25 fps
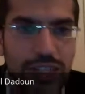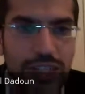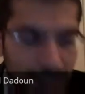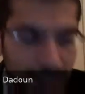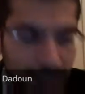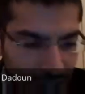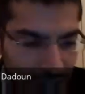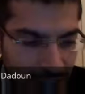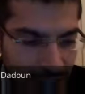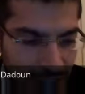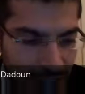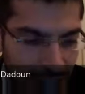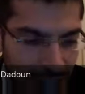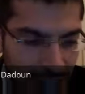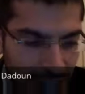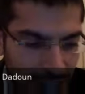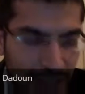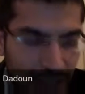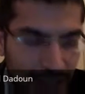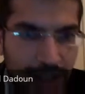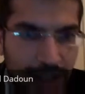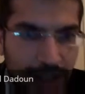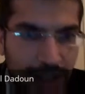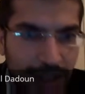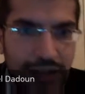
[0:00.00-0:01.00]
shiur on Tuesday
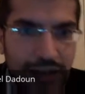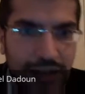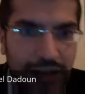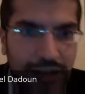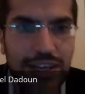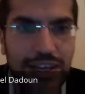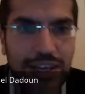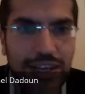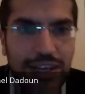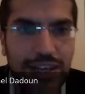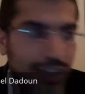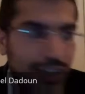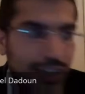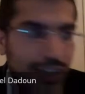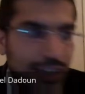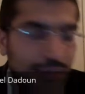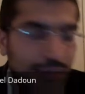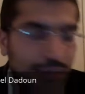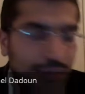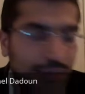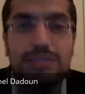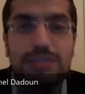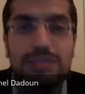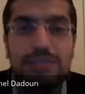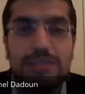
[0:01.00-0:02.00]
night,
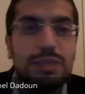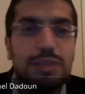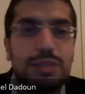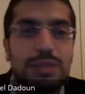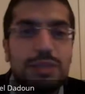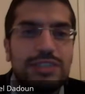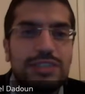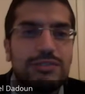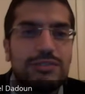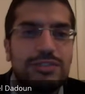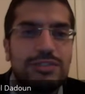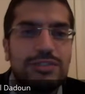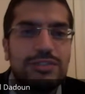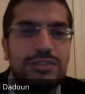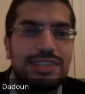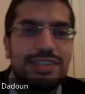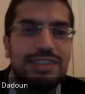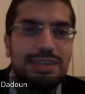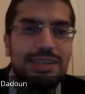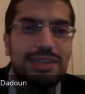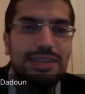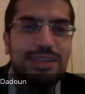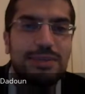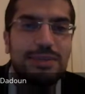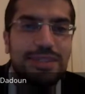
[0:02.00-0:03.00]
right, and someone has to
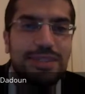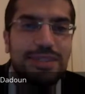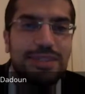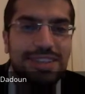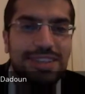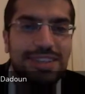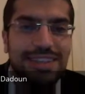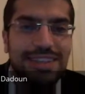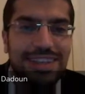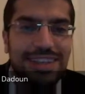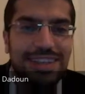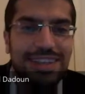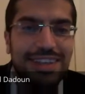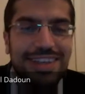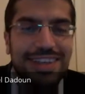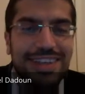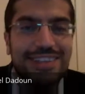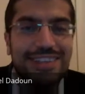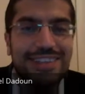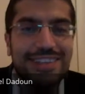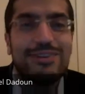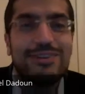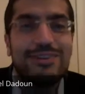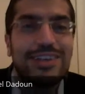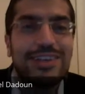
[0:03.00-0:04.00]
put their children to sleep,
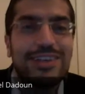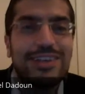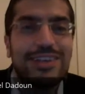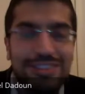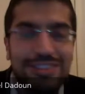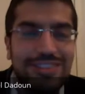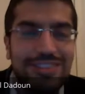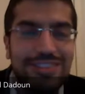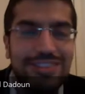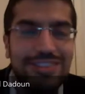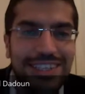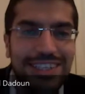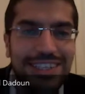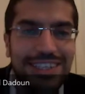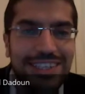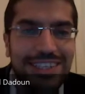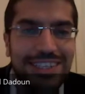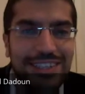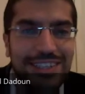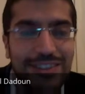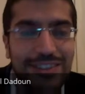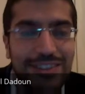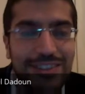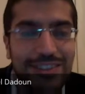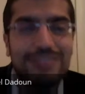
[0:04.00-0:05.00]
and there's no one
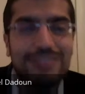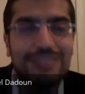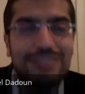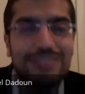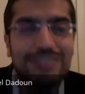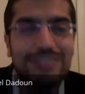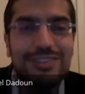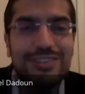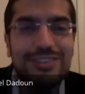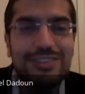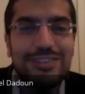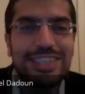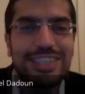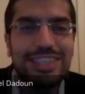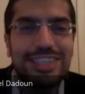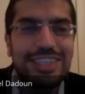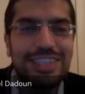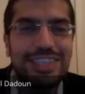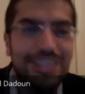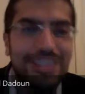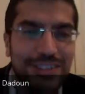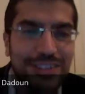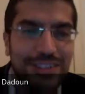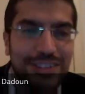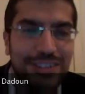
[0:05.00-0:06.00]
else to do it, you have
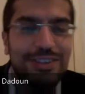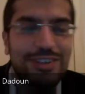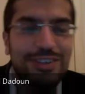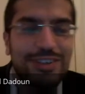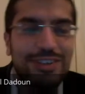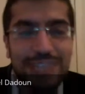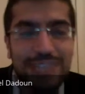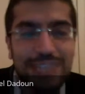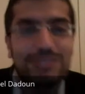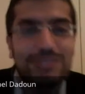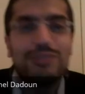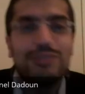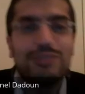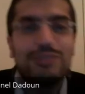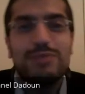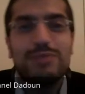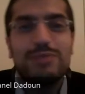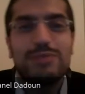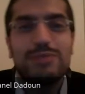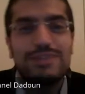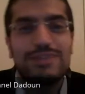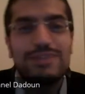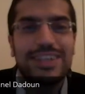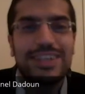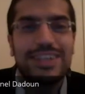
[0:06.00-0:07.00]
to do it. You've
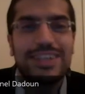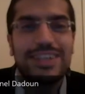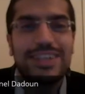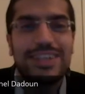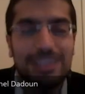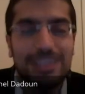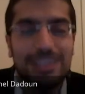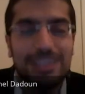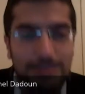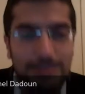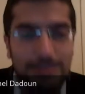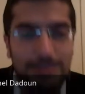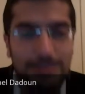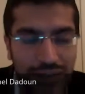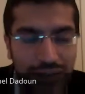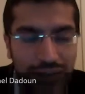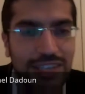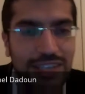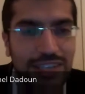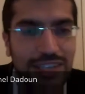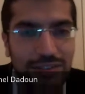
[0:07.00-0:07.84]
got that's your mitzvah.